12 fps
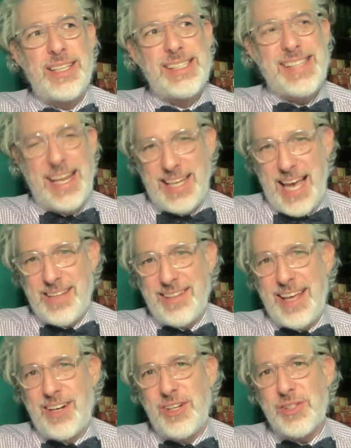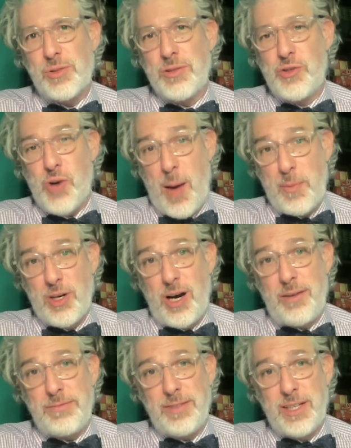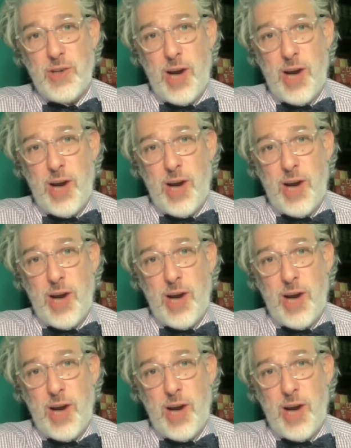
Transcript: sending out letters, dropping off